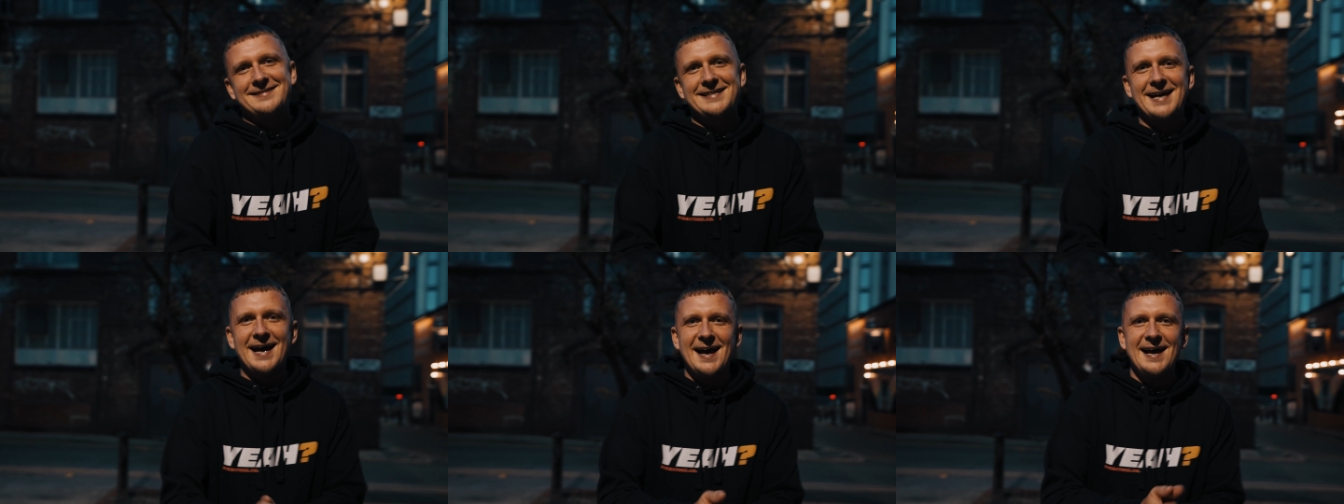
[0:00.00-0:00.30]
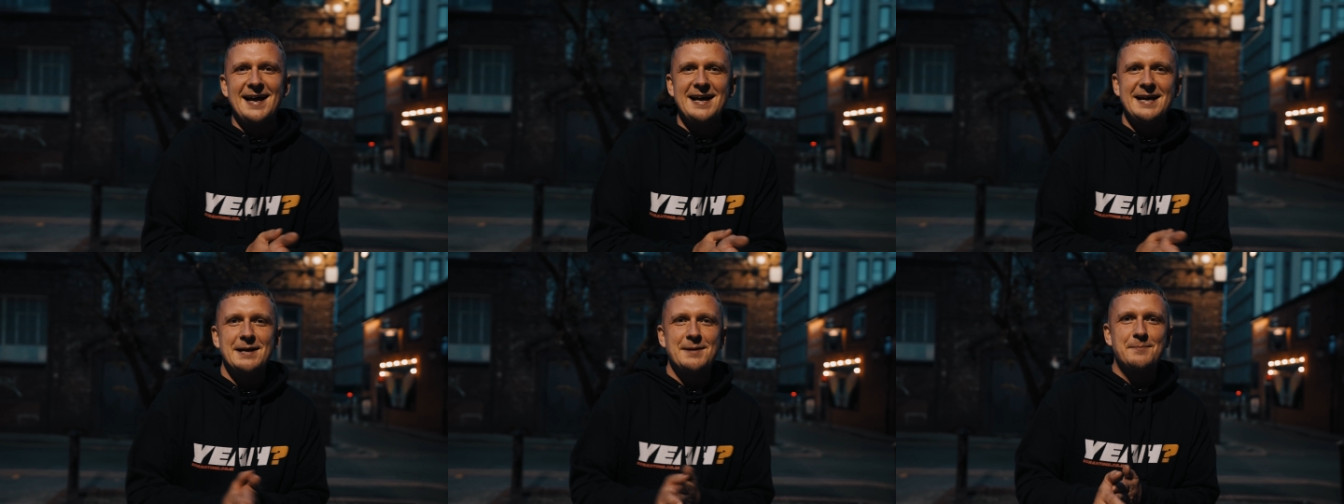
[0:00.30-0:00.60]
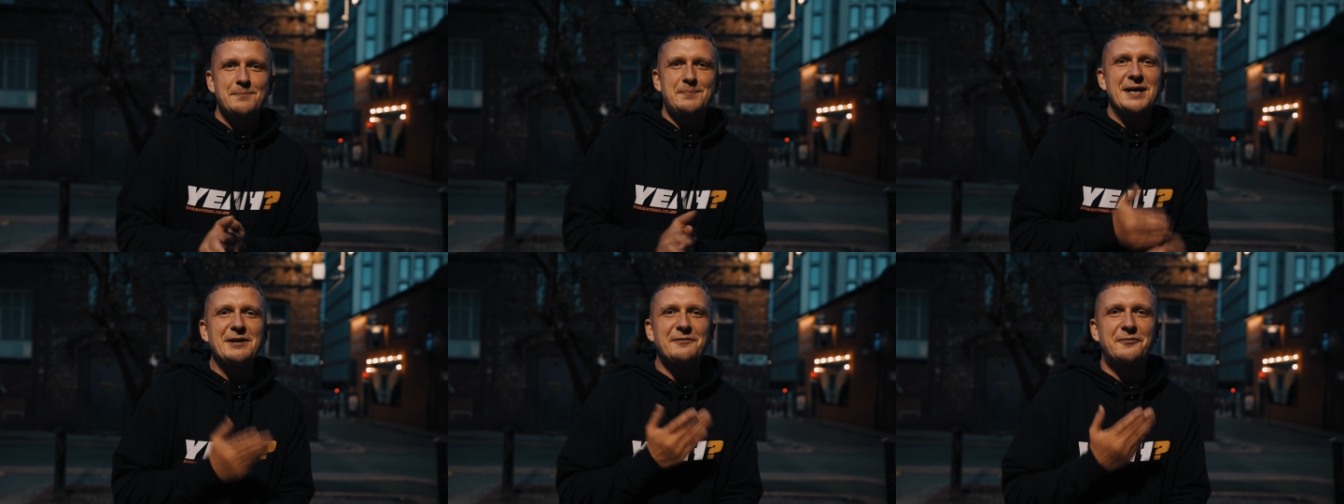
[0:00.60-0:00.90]
yeah?
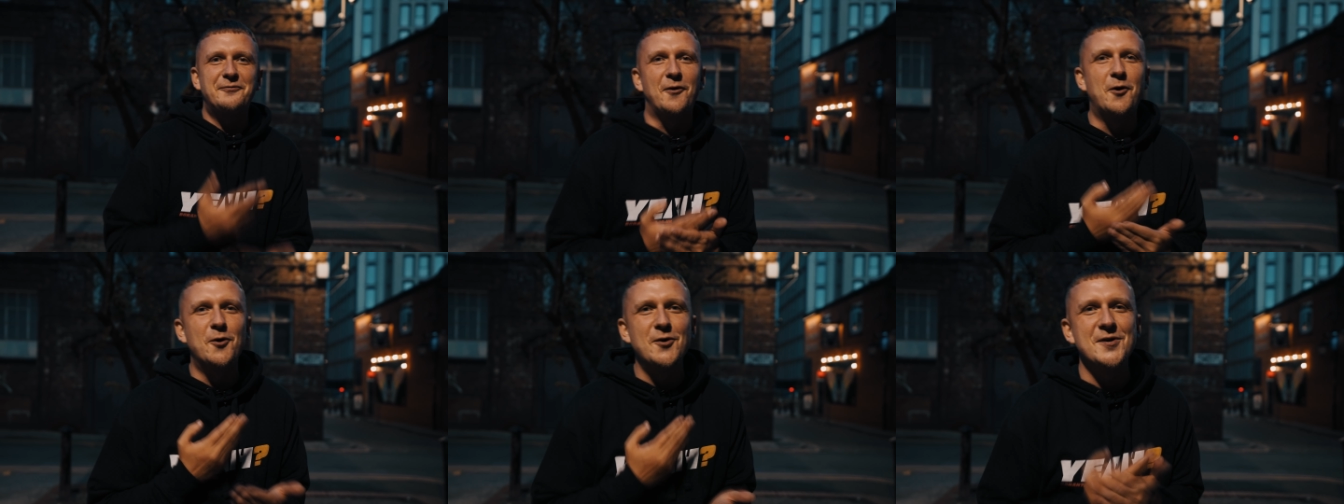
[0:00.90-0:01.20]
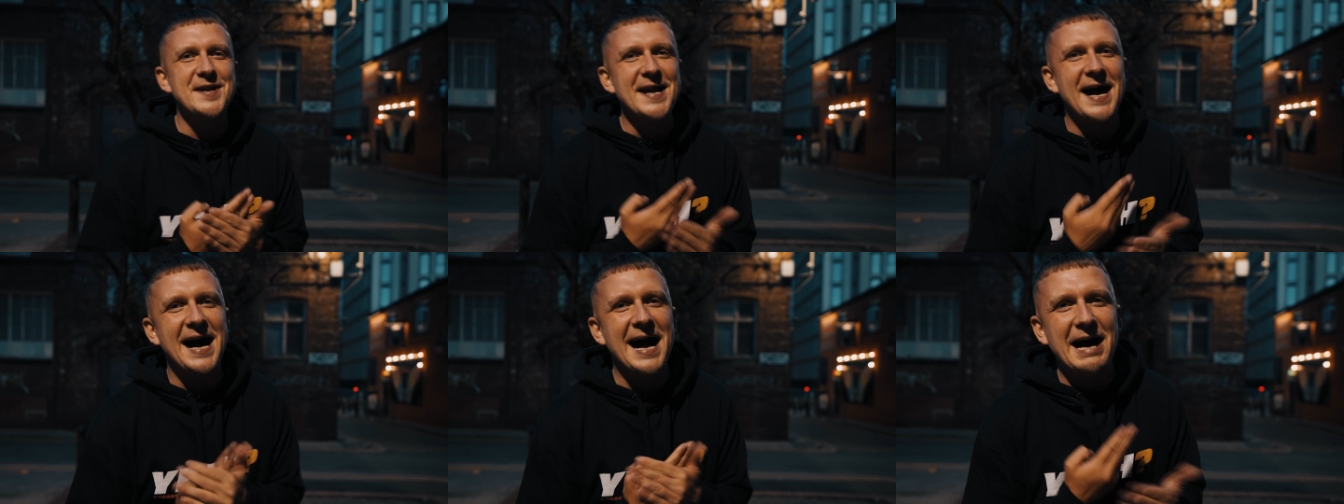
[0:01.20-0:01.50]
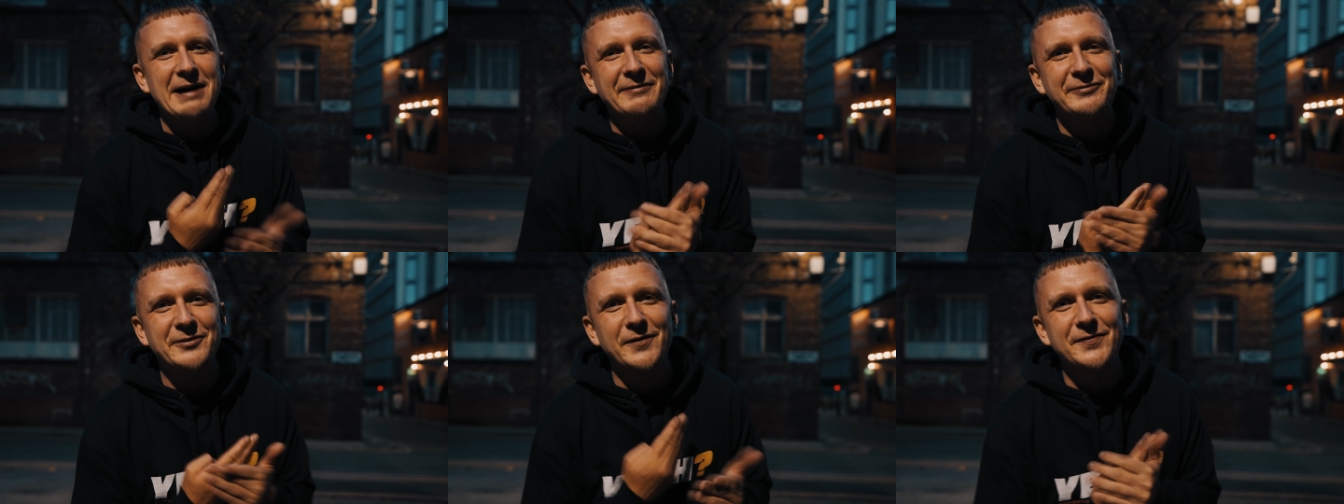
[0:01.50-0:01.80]
Big four and a
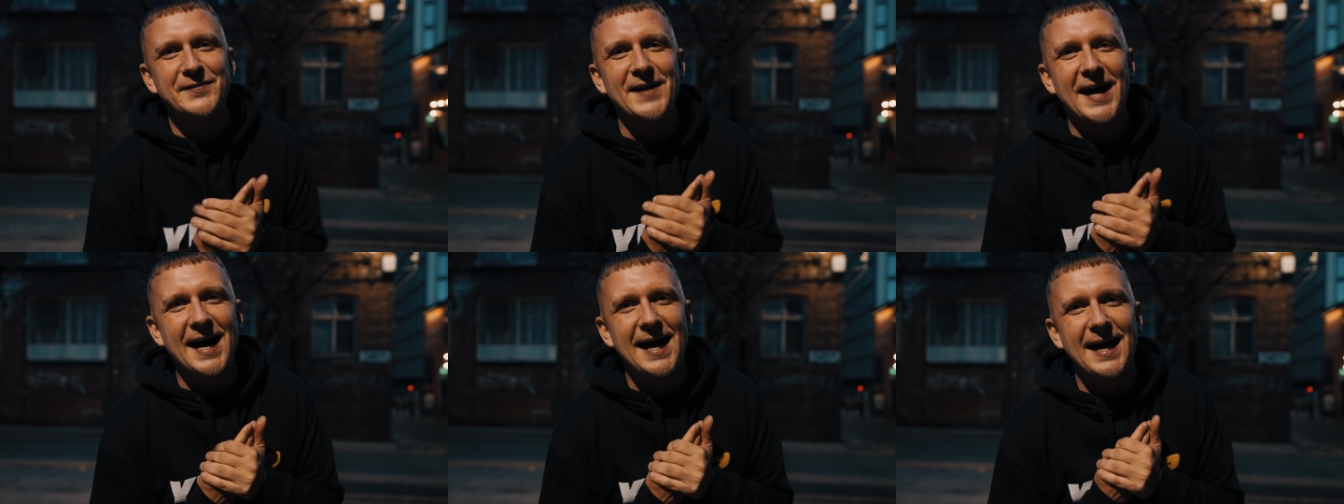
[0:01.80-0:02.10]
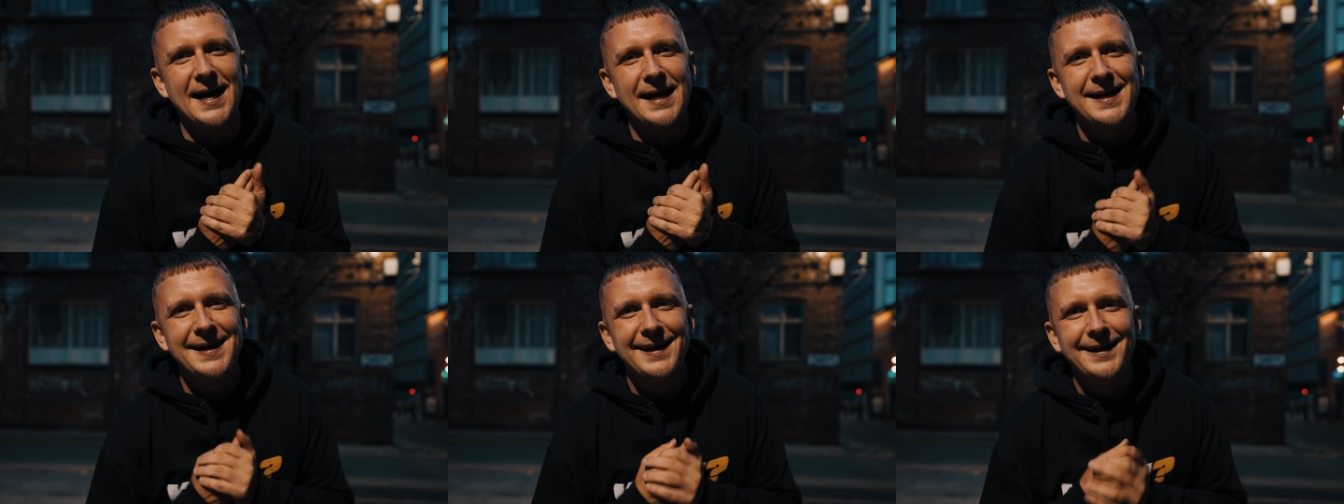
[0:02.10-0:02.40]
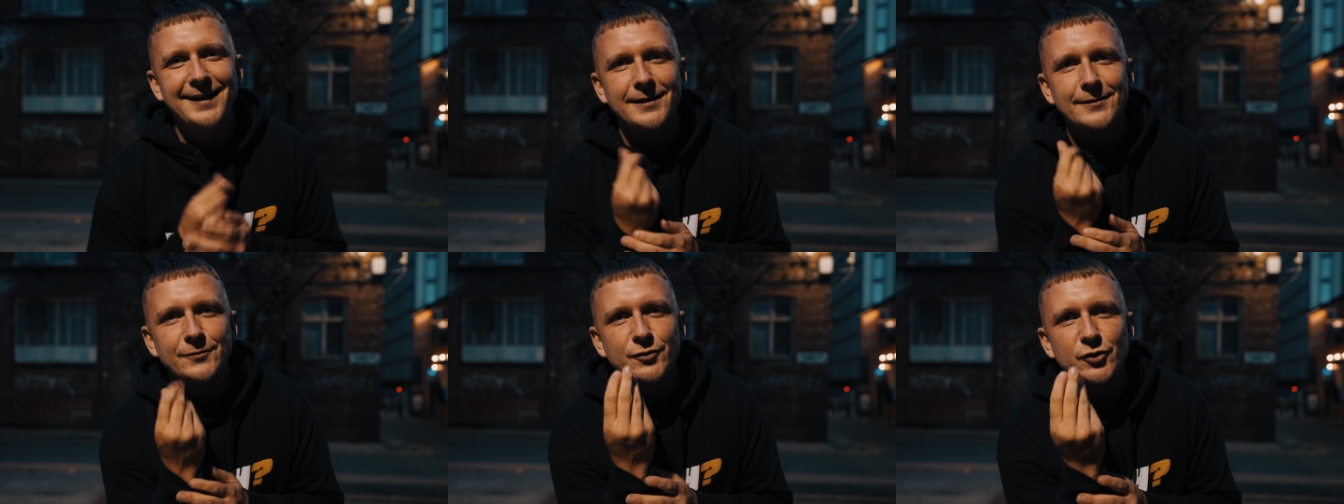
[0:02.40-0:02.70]
half on that.
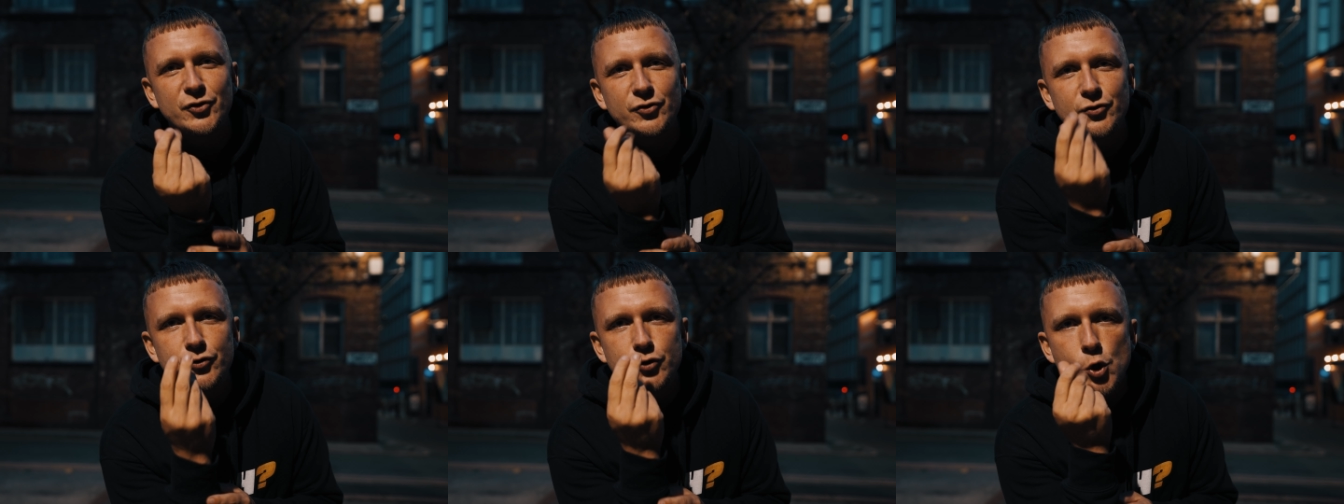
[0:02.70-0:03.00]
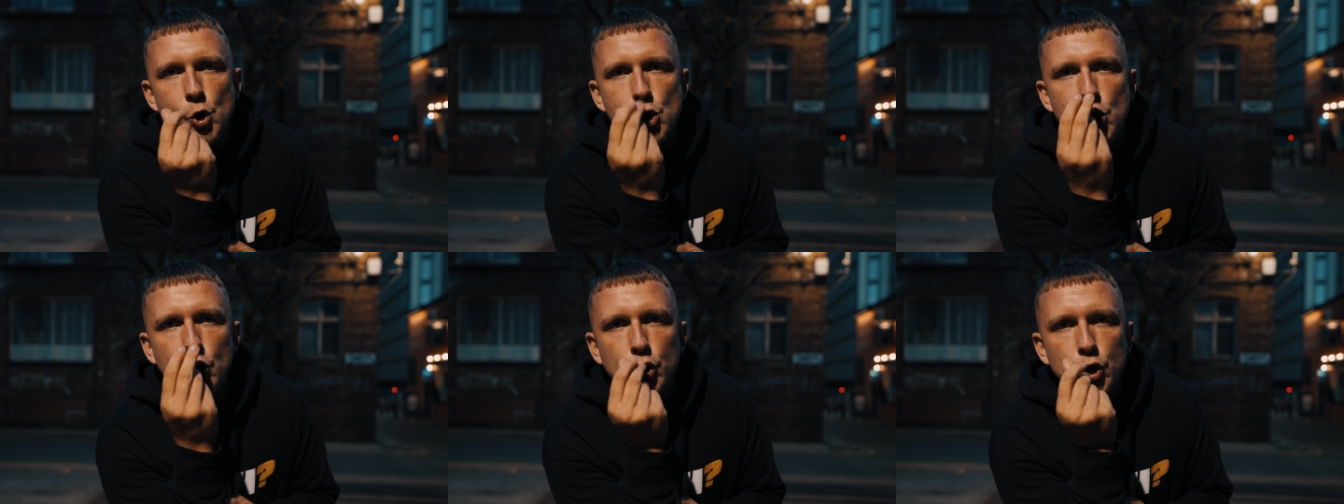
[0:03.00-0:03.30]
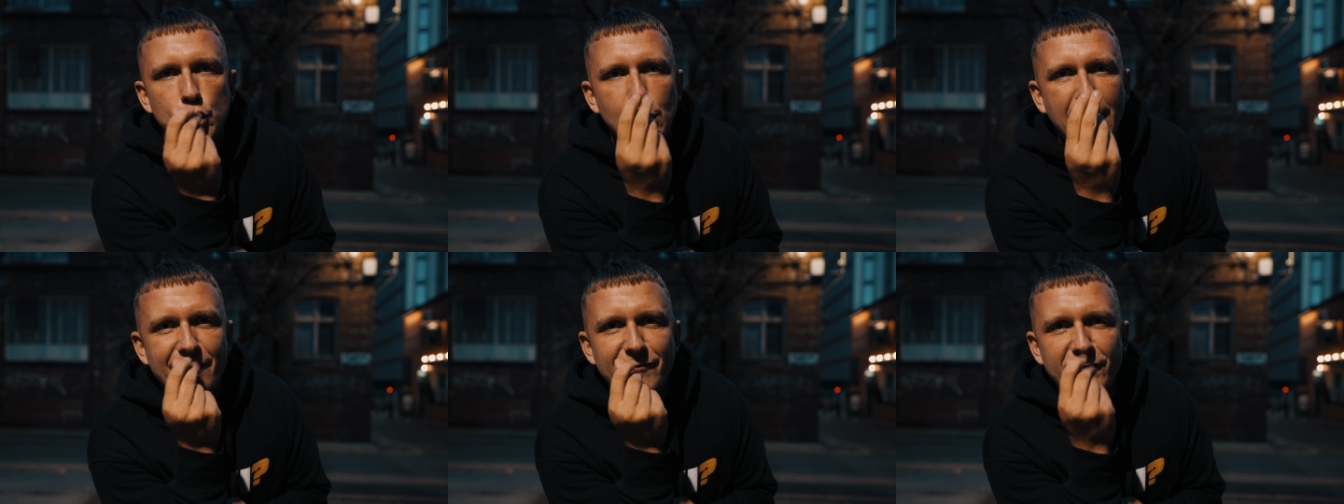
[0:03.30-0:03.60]
Just
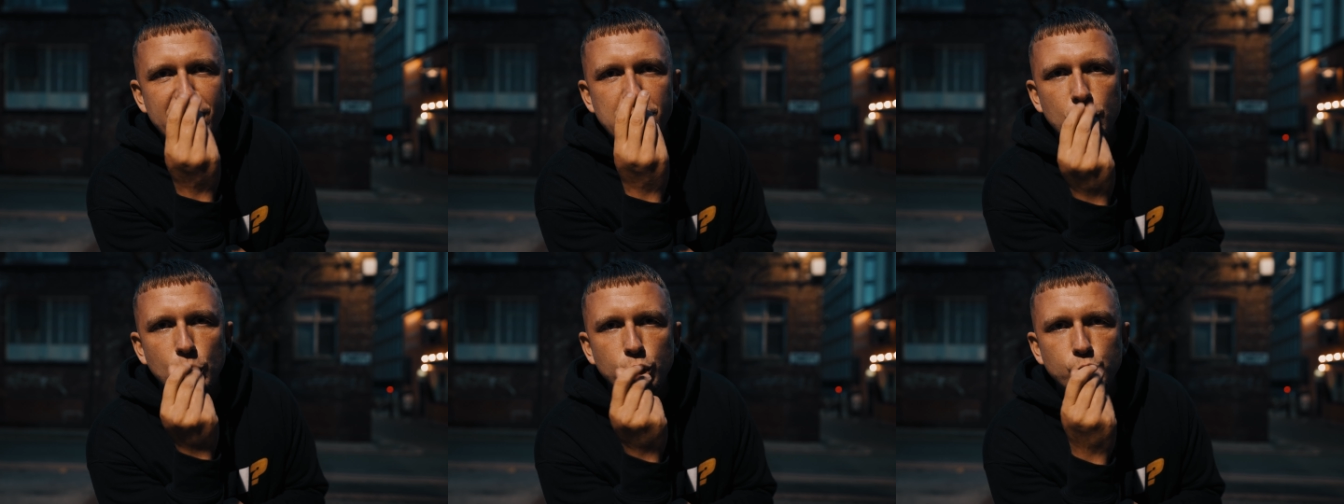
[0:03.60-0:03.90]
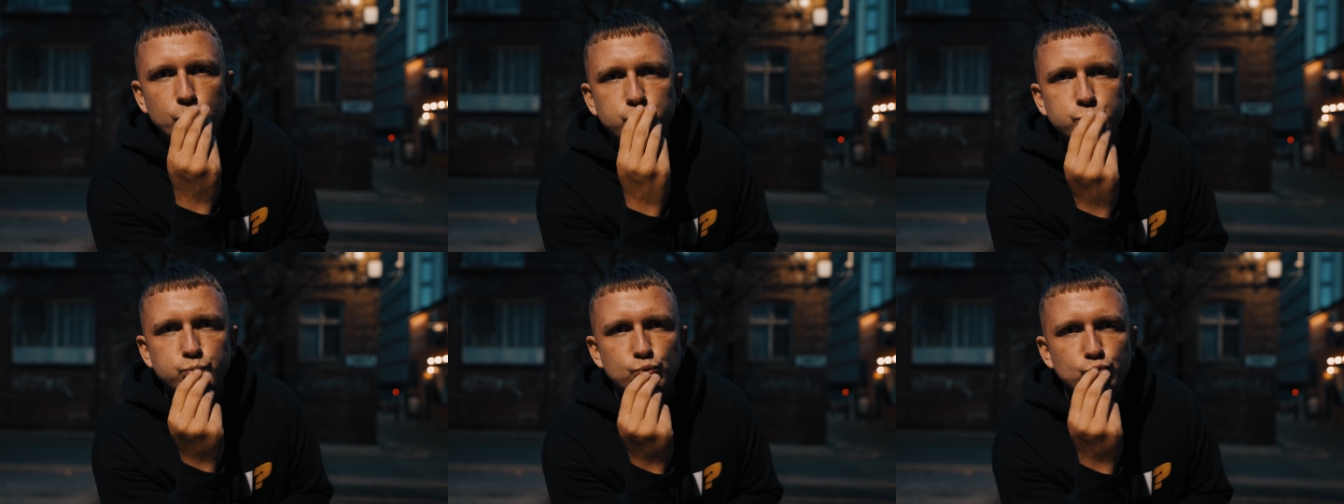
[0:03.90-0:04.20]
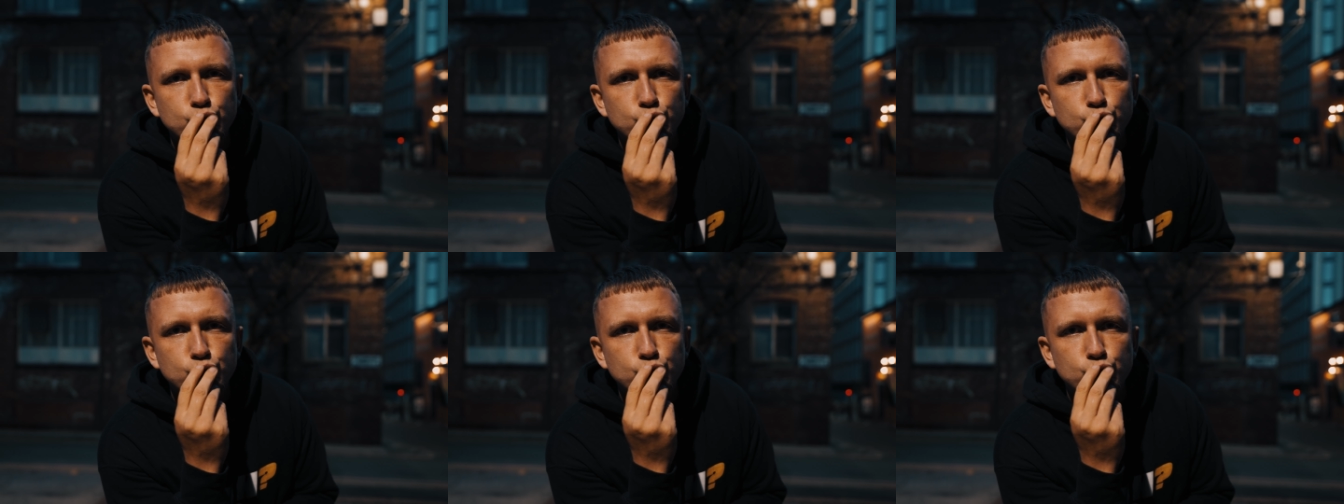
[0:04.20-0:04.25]
have a little,